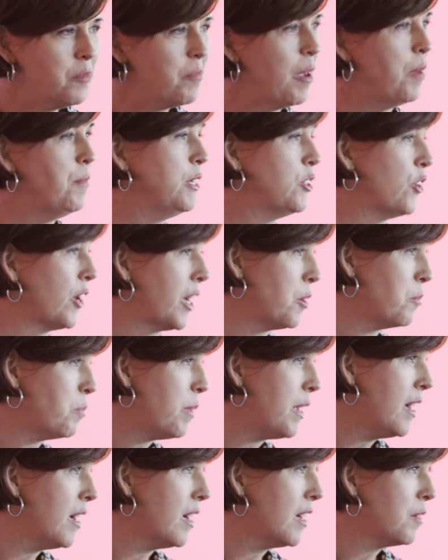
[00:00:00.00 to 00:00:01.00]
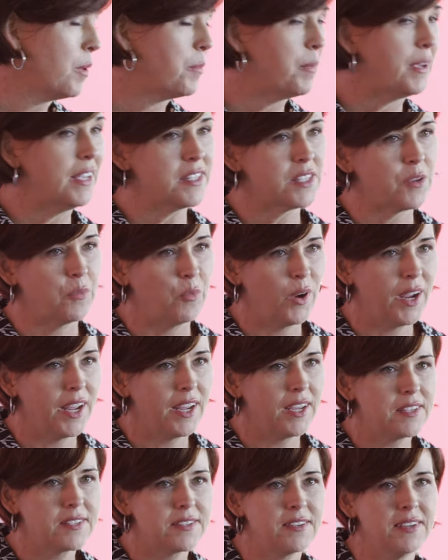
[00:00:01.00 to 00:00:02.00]
maybe drinking a beer, maybe eating some
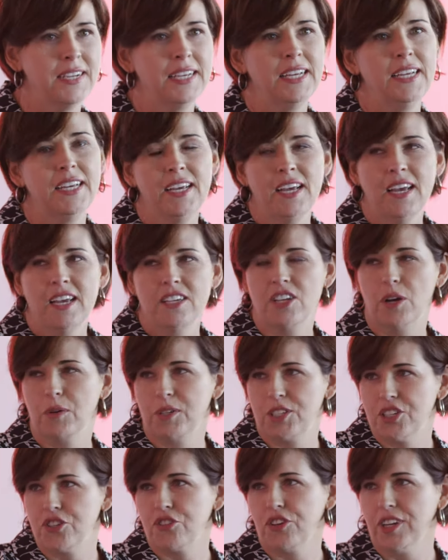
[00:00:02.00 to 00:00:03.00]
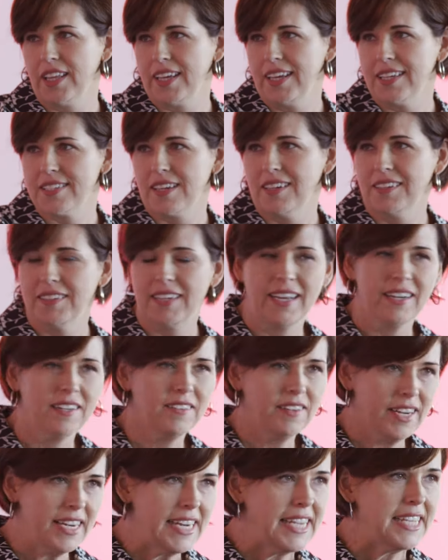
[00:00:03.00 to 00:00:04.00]
wings. So it just really is a, an,
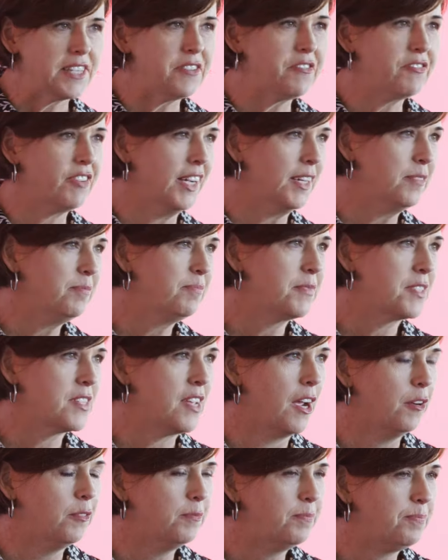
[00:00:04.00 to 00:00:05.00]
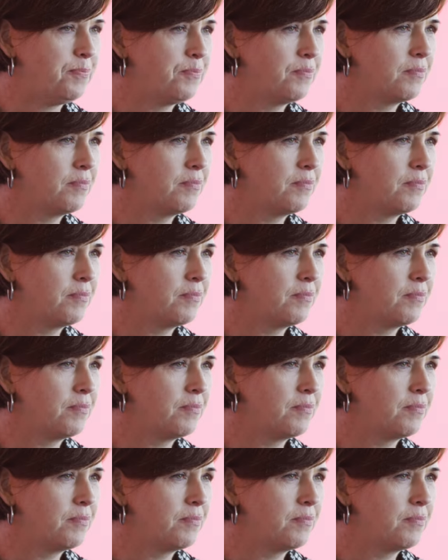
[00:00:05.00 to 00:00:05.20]
an easy fit. So